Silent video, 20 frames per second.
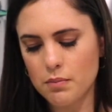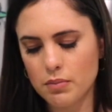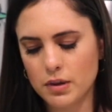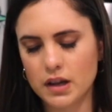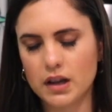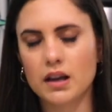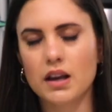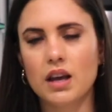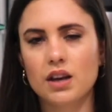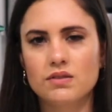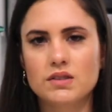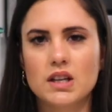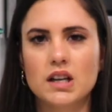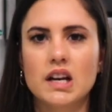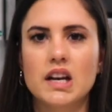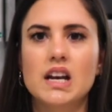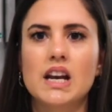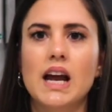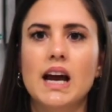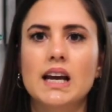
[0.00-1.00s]
But it gives it
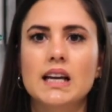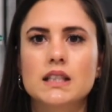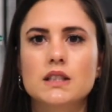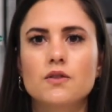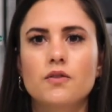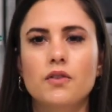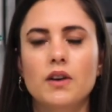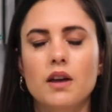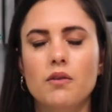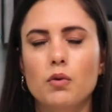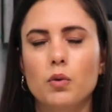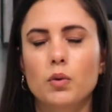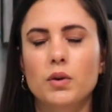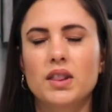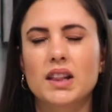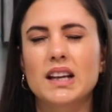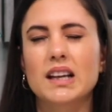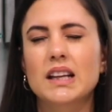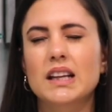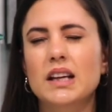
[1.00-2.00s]
a nice flavor
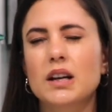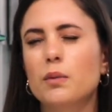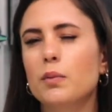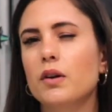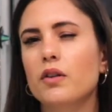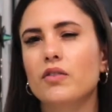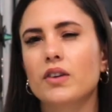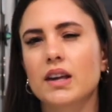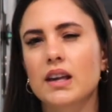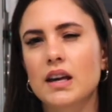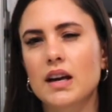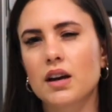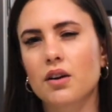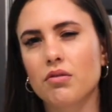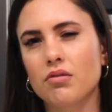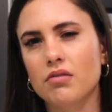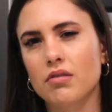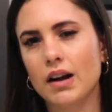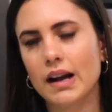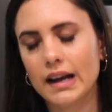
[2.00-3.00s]
with a little bit of a kick
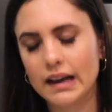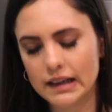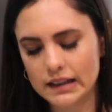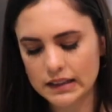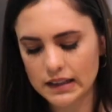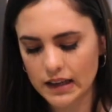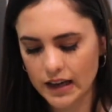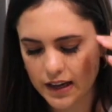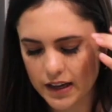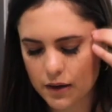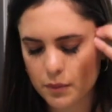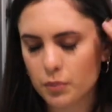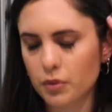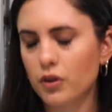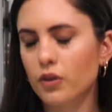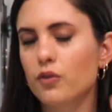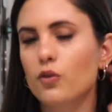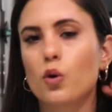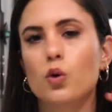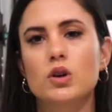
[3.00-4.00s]
right at the end. But
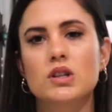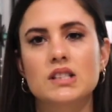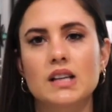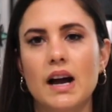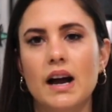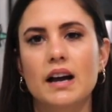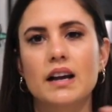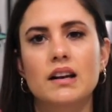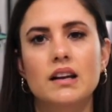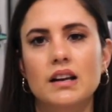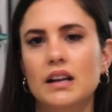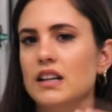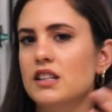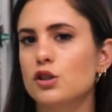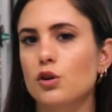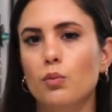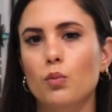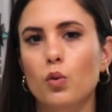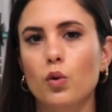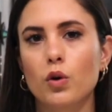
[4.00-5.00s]
of course, add less
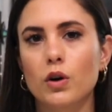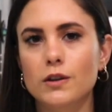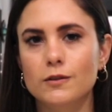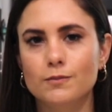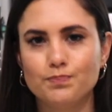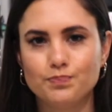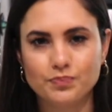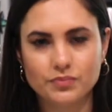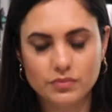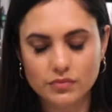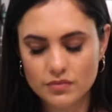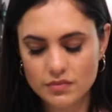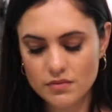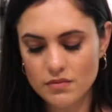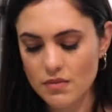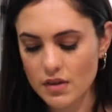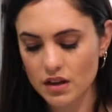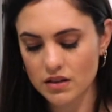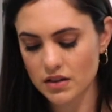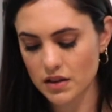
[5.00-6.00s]
or more,
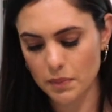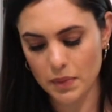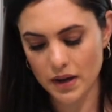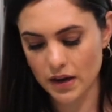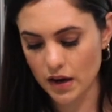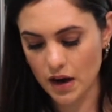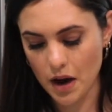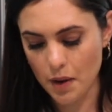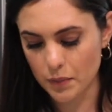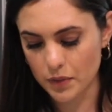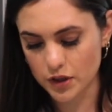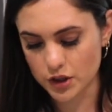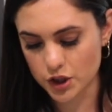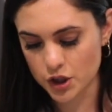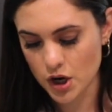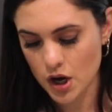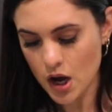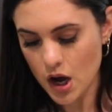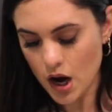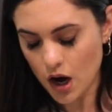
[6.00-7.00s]
depending how much
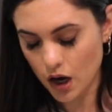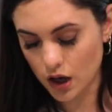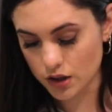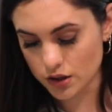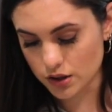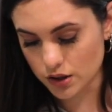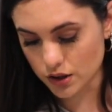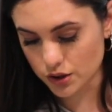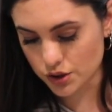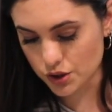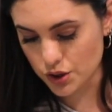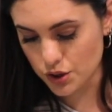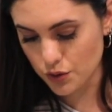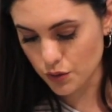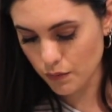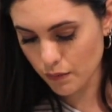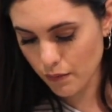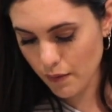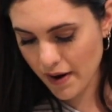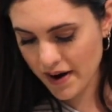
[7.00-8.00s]
hot sauce
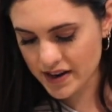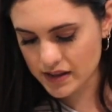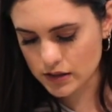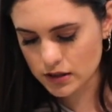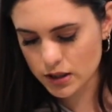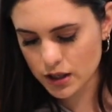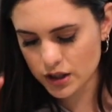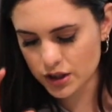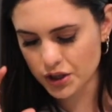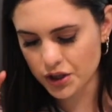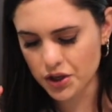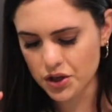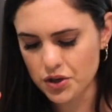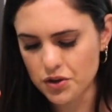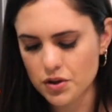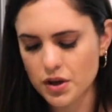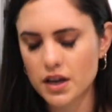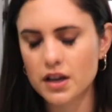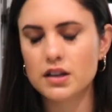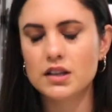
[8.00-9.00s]
you want. And then
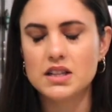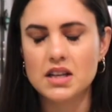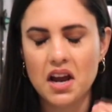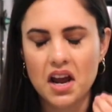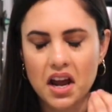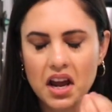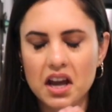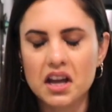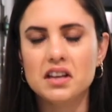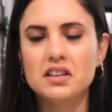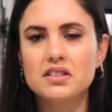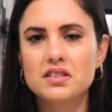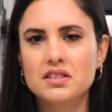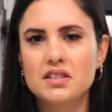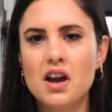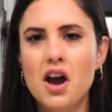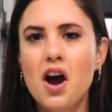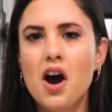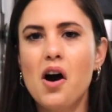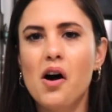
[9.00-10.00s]
you can
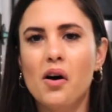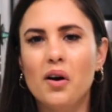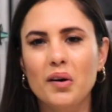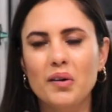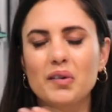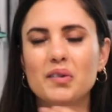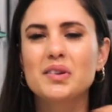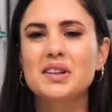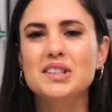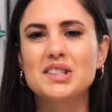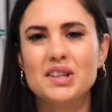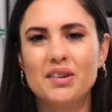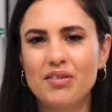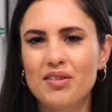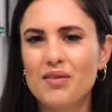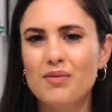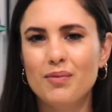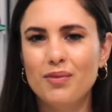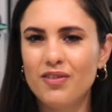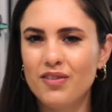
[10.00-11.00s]
taste all of the
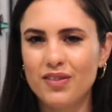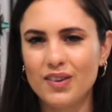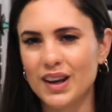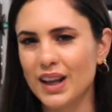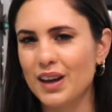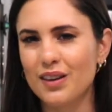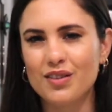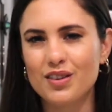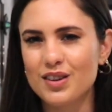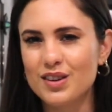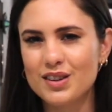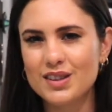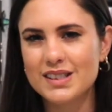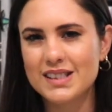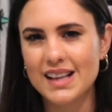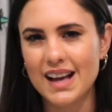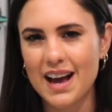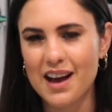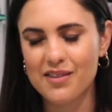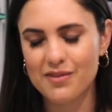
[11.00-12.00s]
different flavors
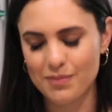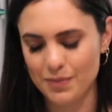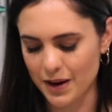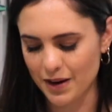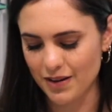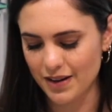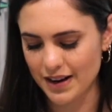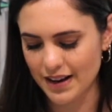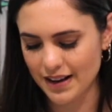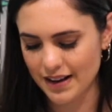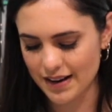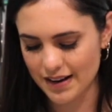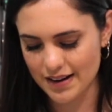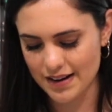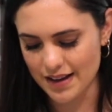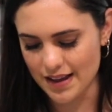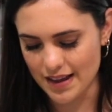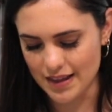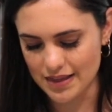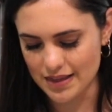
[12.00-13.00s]
that have
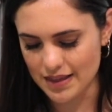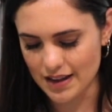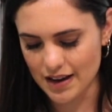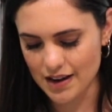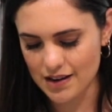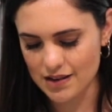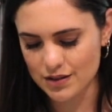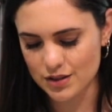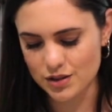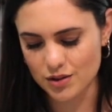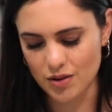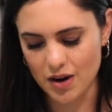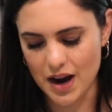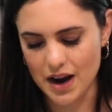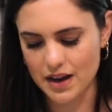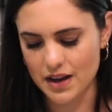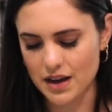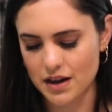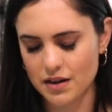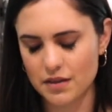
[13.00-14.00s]
marinated in there. So
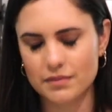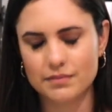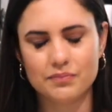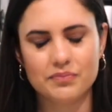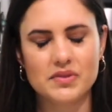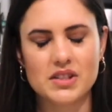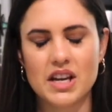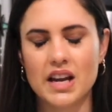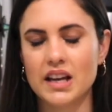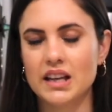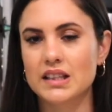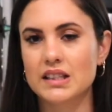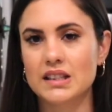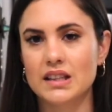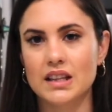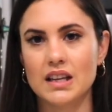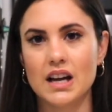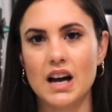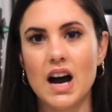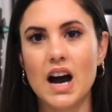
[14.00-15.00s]
I can taste
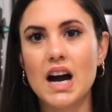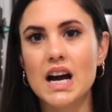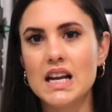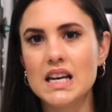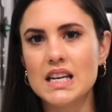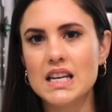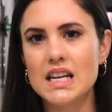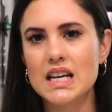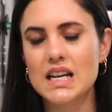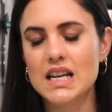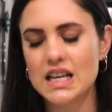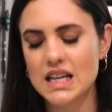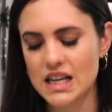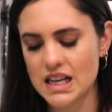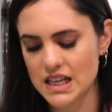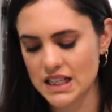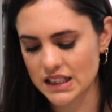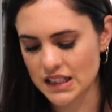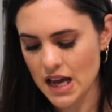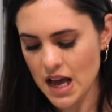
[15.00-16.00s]
the
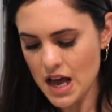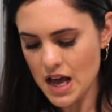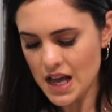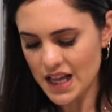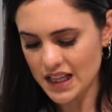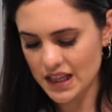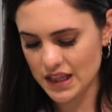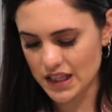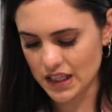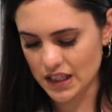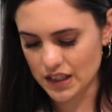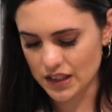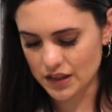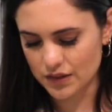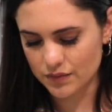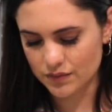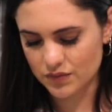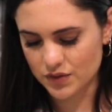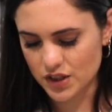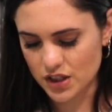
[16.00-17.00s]
onions,
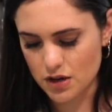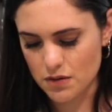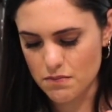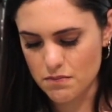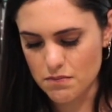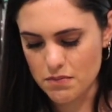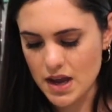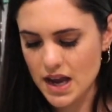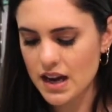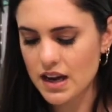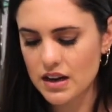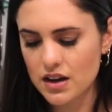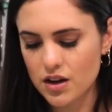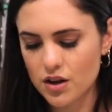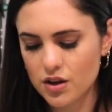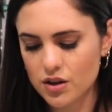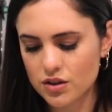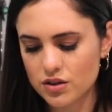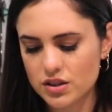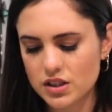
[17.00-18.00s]
the
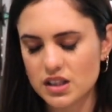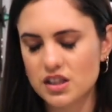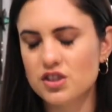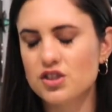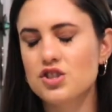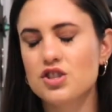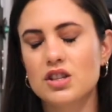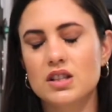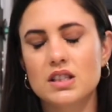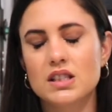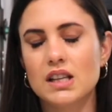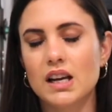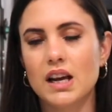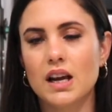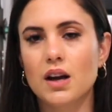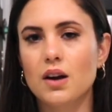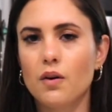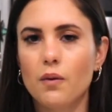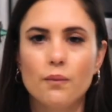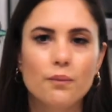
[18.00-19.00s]
tomatoes. It's just
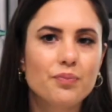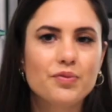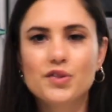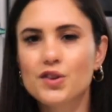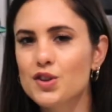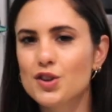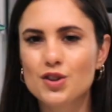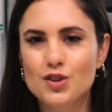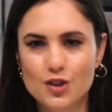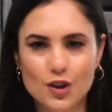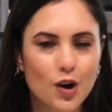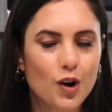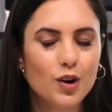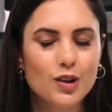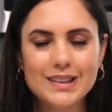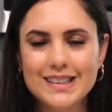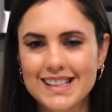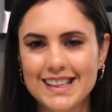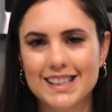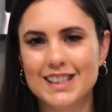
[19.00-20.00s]
like
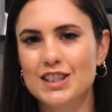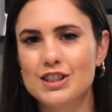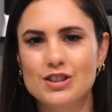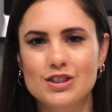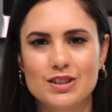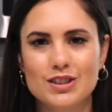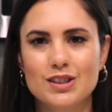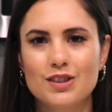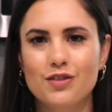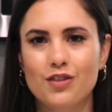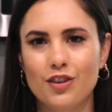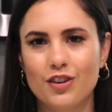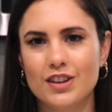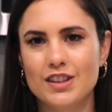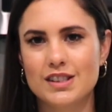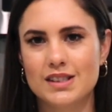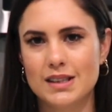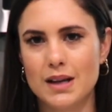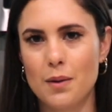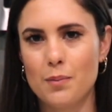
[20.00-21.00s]
so delicious for
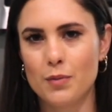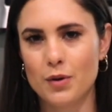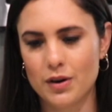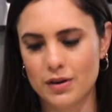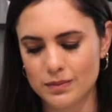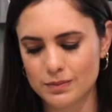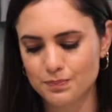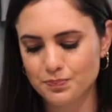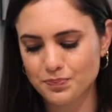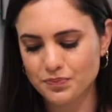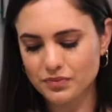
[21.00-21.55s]
the summer.